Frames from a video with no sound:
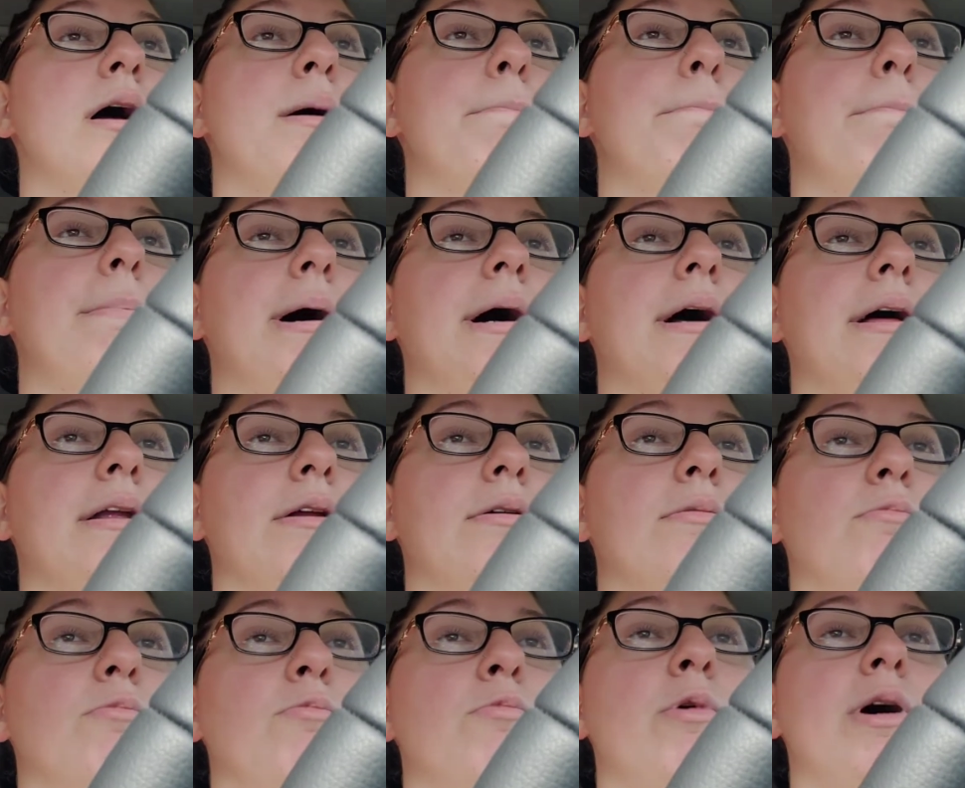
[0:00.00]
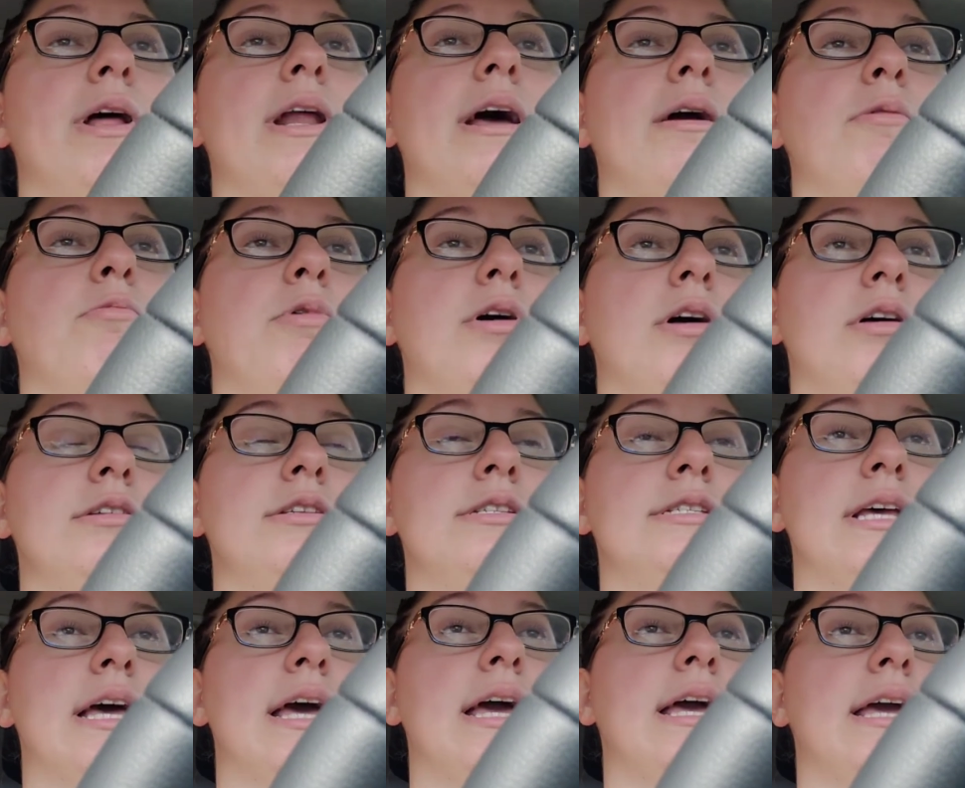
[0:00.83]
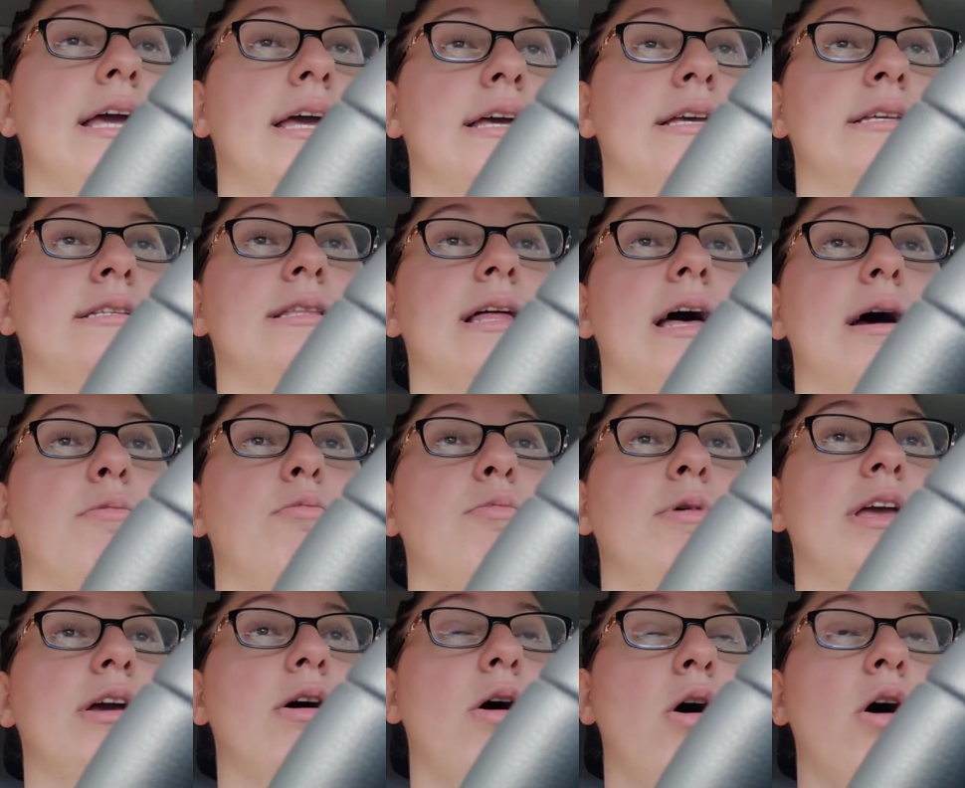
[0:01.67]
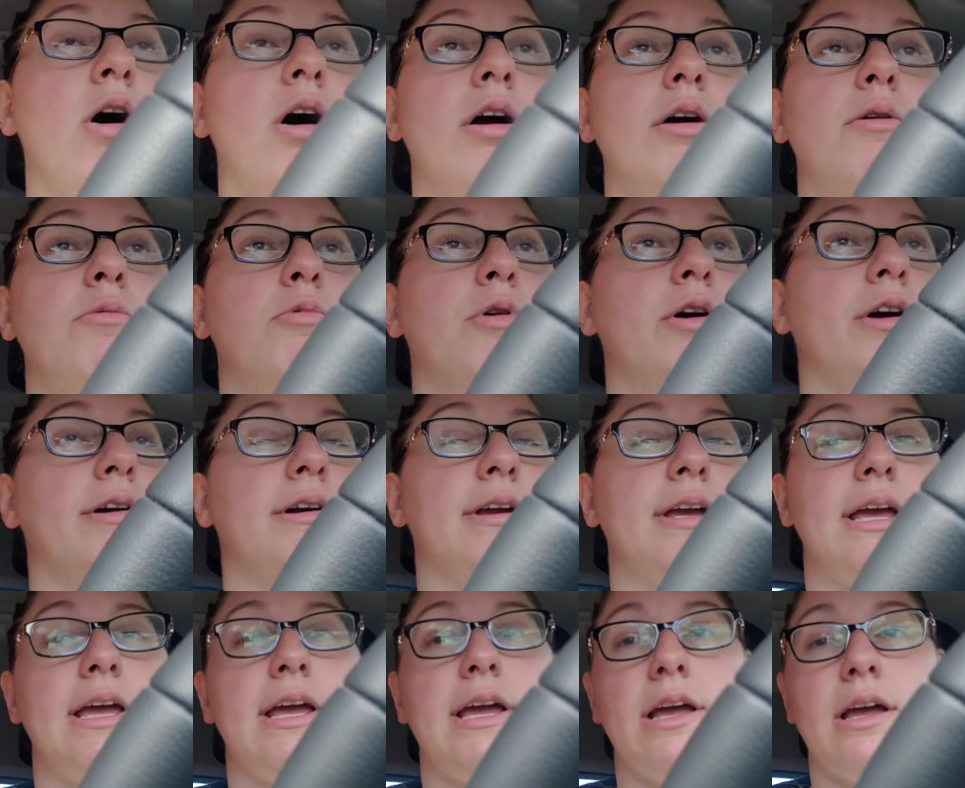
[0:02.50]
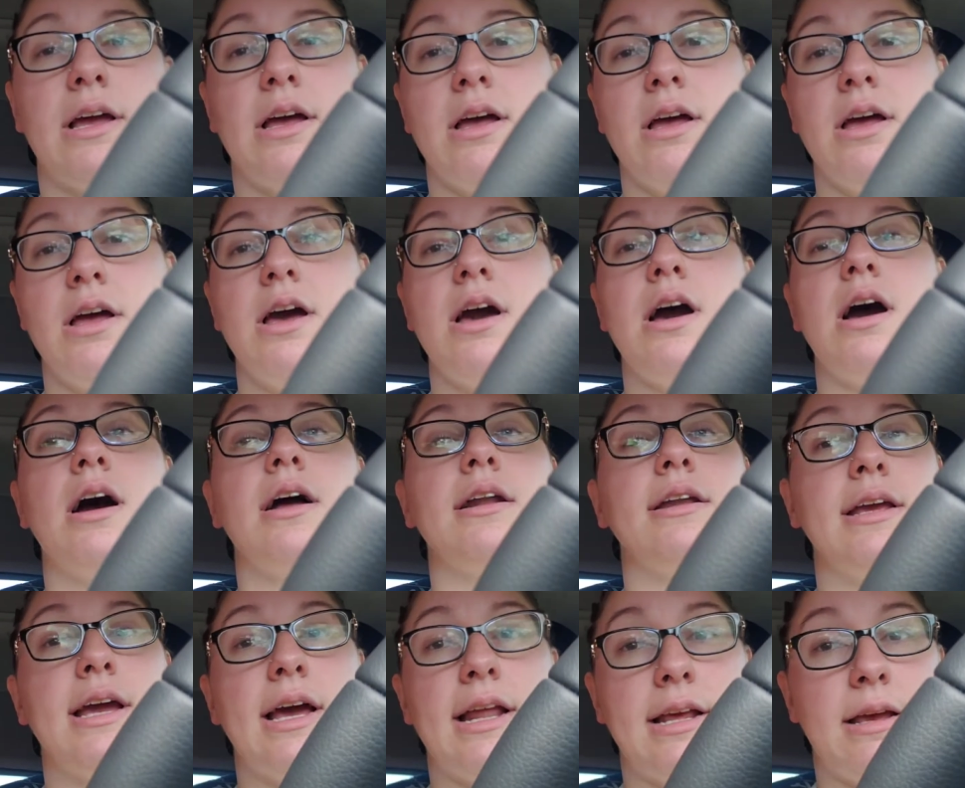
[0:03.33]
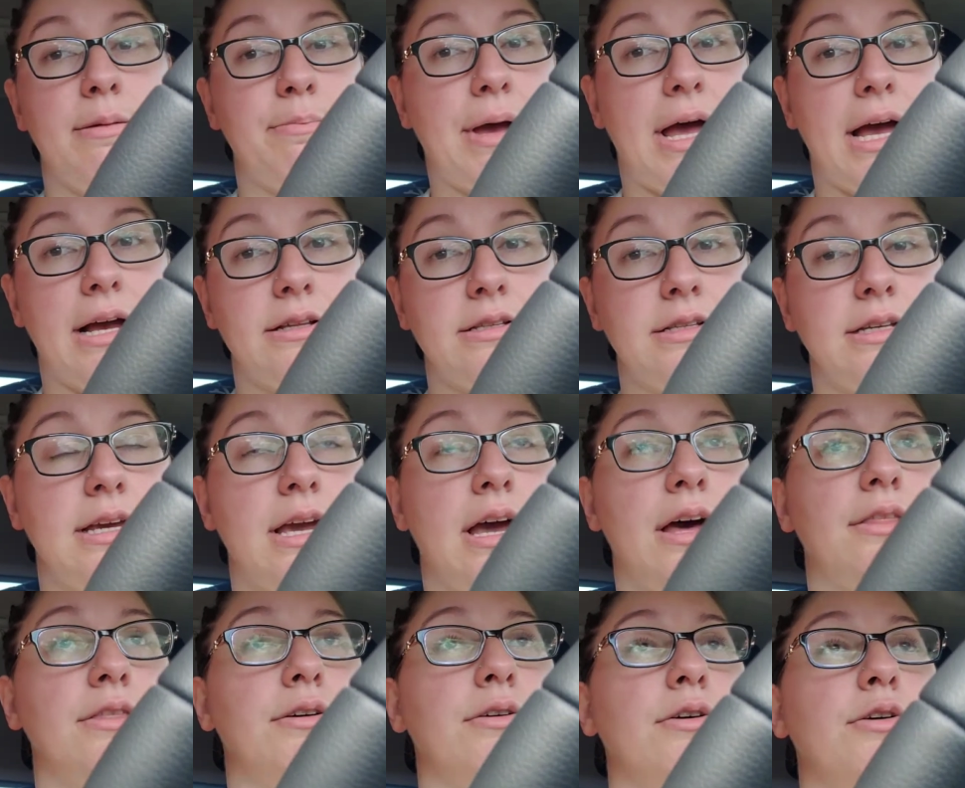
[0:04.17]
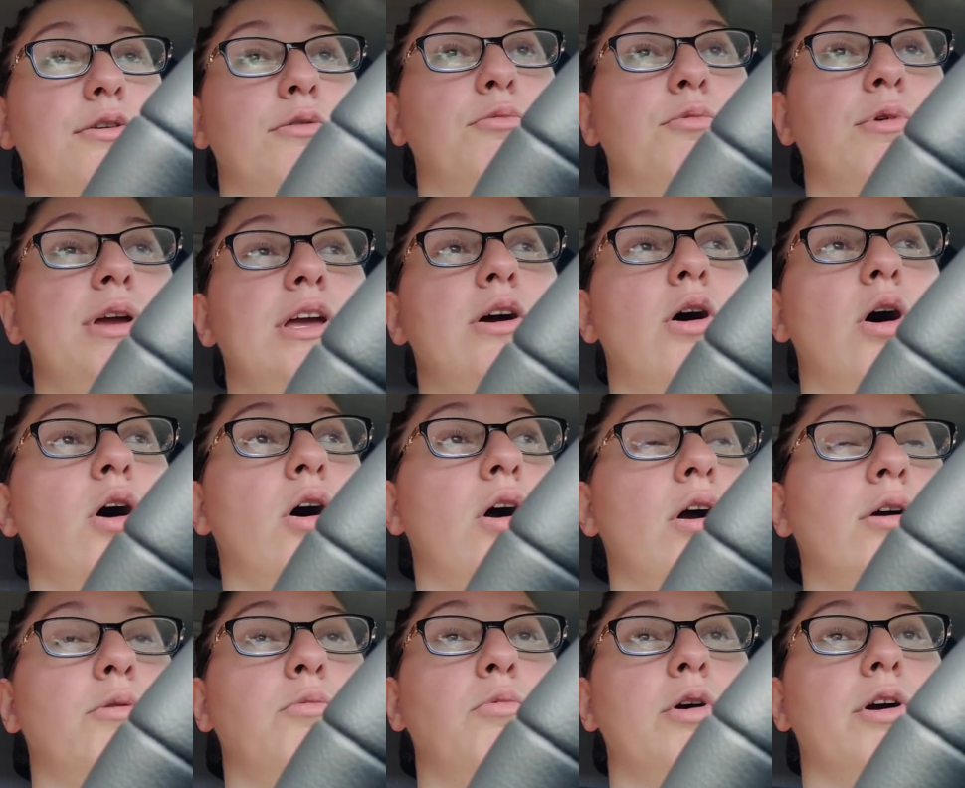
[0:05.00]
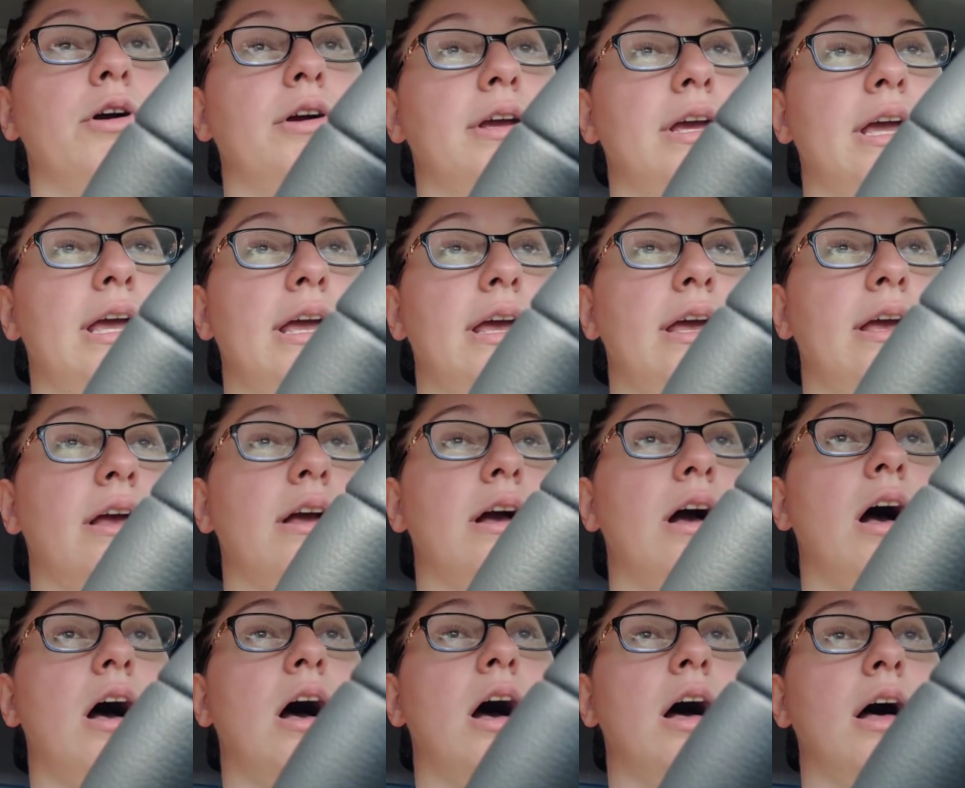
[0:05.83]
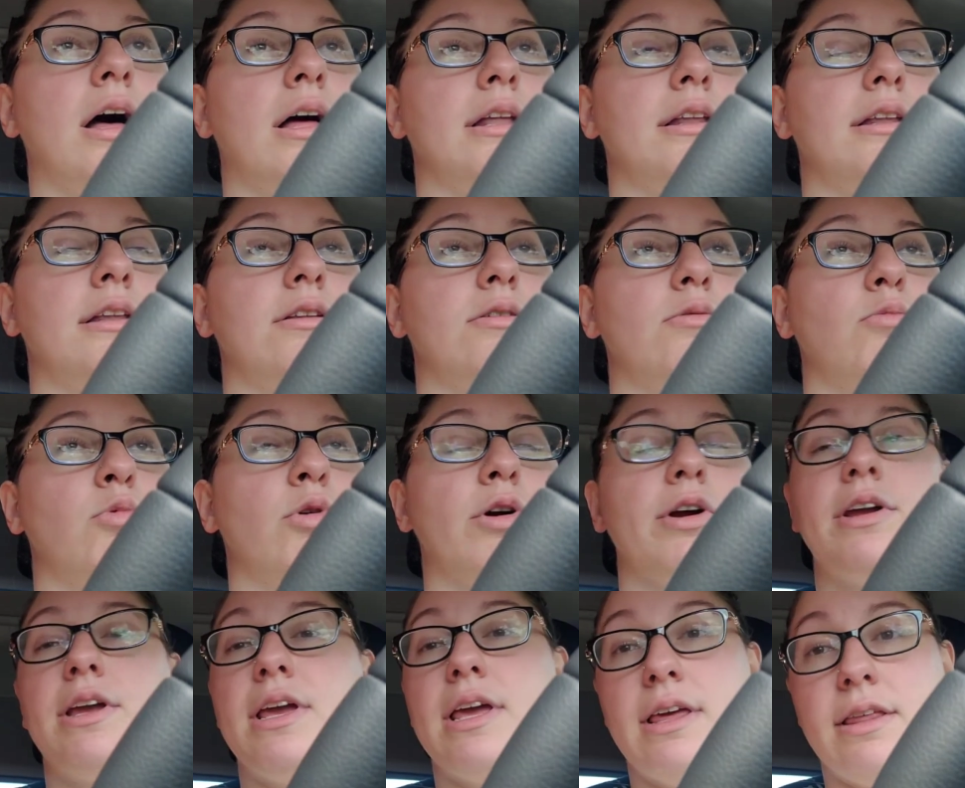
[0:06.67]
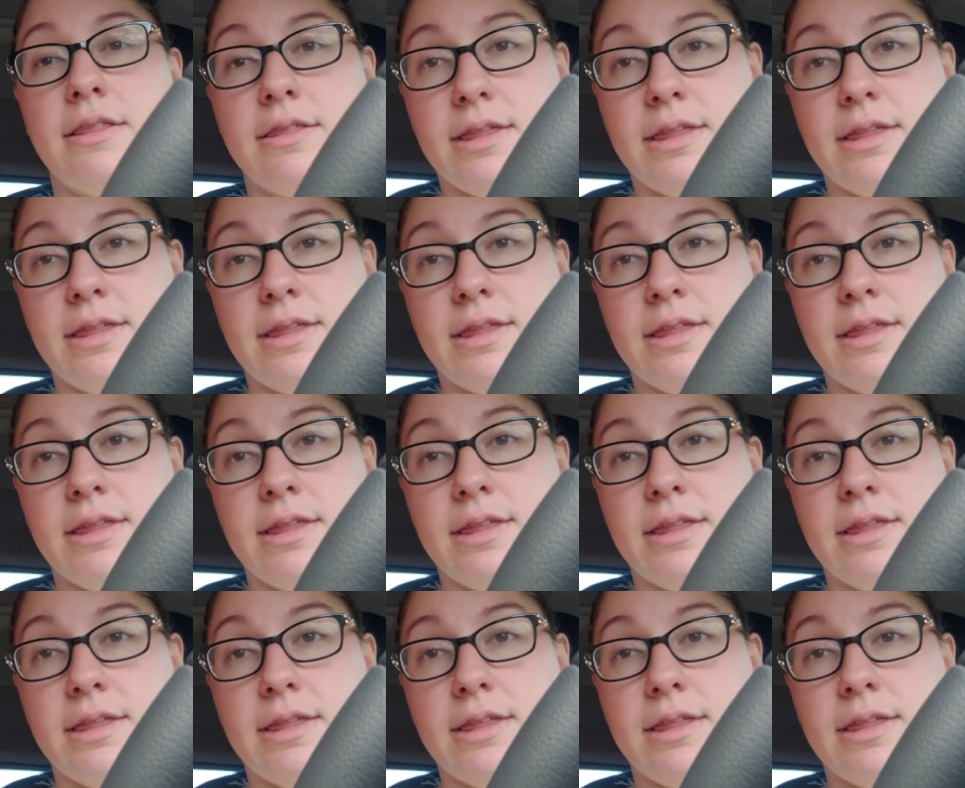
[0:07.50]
But what I will say is that we are working on getting back together. We are working on working